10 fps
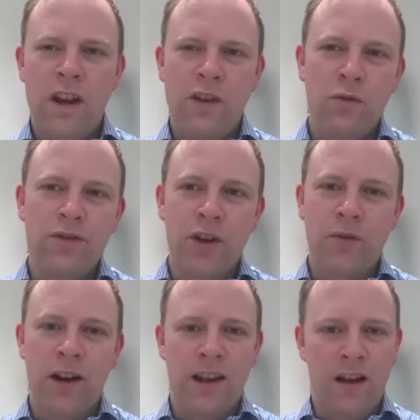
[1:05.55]
it also
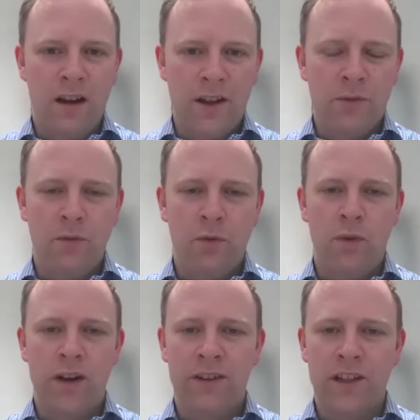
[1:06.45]
aligns with
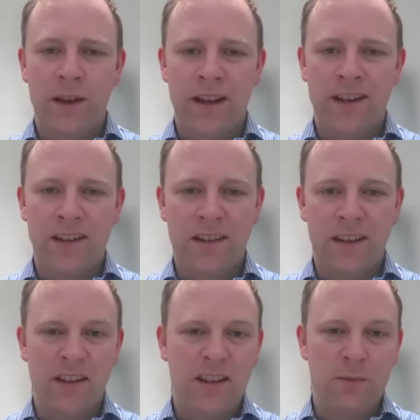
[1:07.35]
what we are expecting to
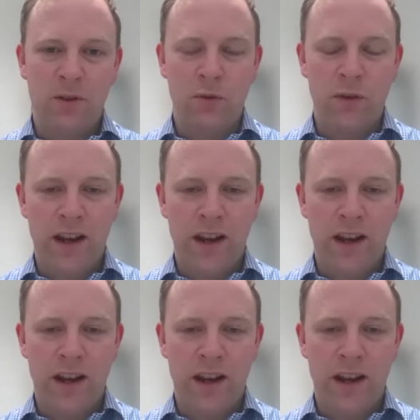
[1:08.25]
see in the typical